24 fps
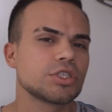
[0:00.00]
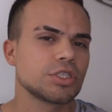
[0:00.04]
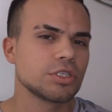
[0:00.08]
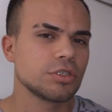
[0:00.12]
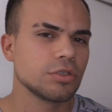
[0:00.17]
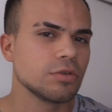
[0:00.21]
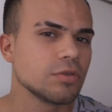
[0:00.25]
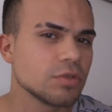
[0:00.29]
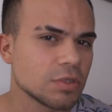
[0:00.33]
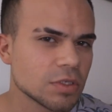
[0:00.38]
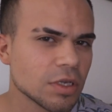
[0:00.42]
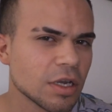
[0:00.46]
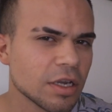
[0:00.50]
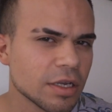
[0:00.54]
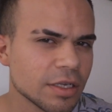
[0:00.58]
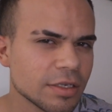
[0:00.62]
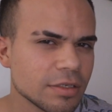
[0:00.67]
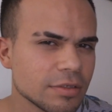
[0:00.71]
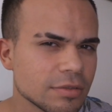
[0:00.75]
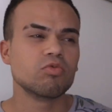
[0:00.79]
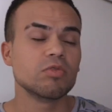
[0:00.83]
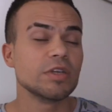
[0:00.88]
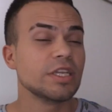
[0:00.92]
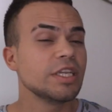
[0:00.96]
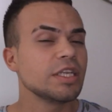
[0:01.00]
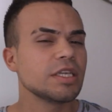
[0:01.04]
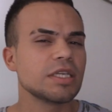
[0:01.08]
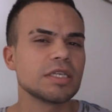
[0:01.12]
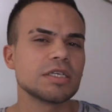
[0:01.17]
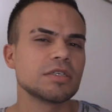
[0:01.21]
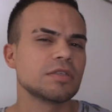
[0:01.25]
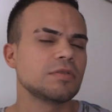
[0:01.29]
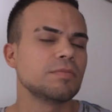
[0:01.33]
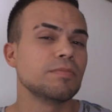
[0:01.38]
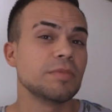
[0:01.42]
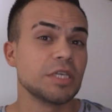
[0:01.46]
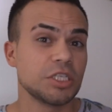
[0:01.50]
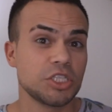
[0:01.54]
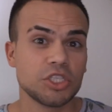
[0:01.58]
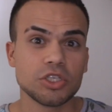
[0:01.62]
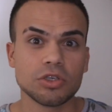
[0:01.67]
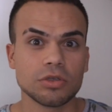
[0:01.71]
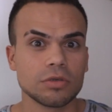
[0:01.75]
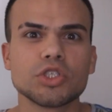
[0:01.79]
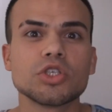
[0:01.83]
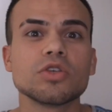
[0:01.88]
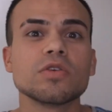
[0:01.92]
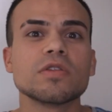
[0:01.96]
shoes on, we need to admit
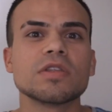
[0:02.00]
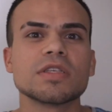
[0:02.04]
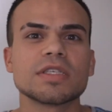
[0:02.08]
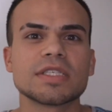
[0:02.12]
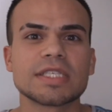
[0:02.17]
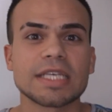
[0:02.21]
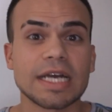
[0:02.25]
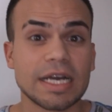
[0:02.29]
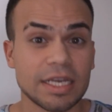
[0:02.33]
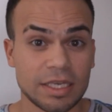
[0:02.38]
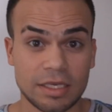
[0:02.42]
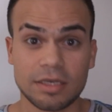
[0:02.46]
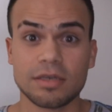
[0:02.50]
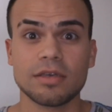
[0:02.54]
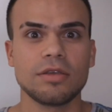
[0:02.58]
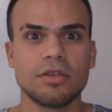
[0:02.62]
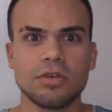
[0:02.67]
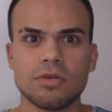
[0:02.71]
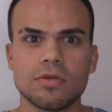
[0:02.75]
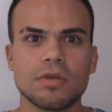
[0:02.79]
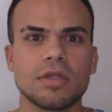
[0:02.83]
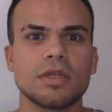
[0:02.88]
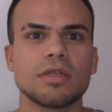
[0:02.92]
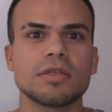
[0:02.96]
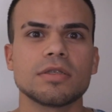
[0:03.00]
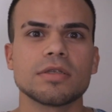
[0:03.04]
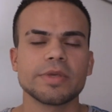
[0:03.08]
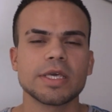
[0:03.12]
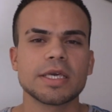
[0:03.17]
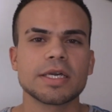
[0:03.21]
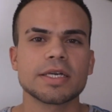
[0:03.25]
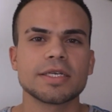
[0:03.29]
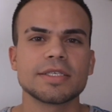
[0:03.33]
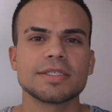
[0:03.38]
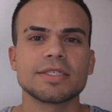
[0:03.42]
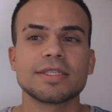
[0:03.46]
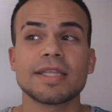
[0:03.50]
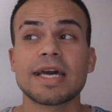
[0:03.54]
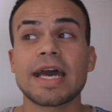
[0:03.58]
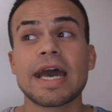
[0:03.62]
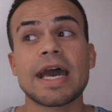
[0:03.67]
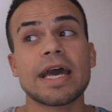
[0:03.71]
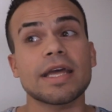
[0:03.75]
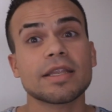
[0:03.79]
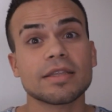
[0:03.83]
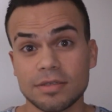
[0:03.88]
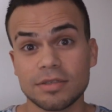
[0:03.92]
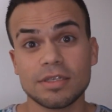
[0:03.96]
you to the psych unit because
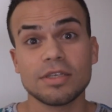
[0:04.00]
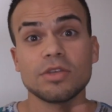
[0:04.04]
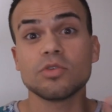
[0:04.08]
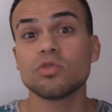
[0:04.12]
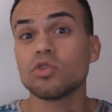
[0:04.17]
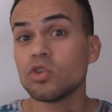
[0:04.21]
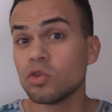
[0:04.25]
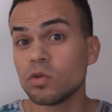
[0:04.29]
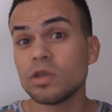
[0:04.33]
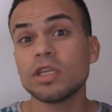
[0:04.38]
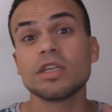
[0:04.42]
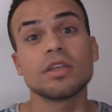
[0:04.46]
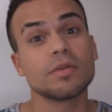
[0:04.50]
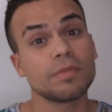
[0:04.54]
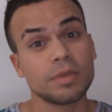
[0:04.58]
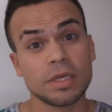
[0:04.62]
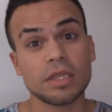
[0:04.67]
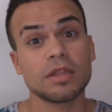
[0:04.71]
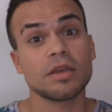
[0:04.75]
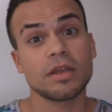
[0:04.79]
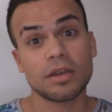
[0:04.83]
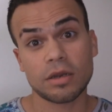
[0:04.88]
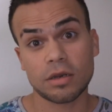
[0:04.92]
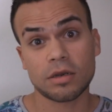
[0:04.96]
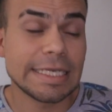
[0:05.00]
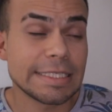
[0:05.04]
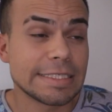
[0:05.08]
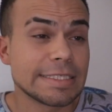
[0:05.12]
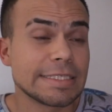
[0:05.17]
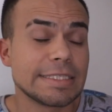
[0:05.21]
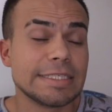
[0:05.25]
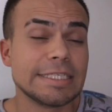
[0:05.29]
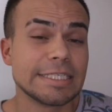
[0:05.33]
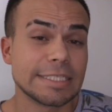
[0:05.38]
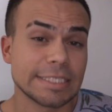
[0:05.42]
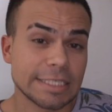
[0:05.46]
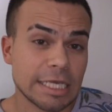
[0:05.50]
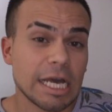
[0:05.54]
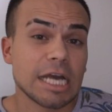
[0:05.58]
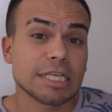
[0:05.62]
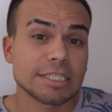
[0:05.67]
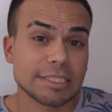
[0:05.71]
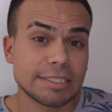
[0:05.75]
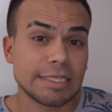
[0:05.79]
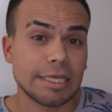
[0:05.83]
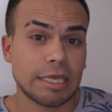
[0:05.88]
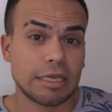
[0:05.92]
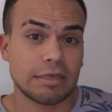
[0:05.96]
you need to be there. It's
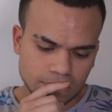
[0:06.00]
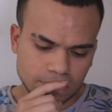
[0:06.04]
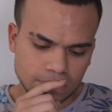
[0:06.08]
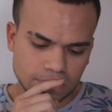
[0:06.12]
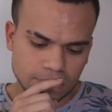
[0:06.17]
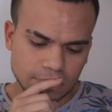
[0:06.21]
disgusting.